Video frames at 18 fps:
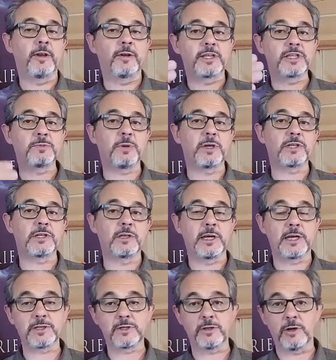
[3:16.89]
And the special
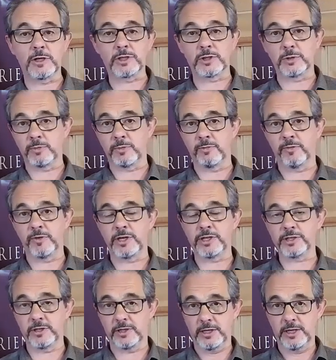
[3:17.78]
guest, also
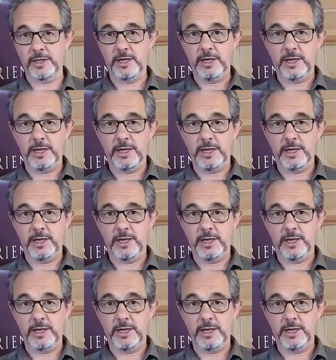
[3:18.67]
professional,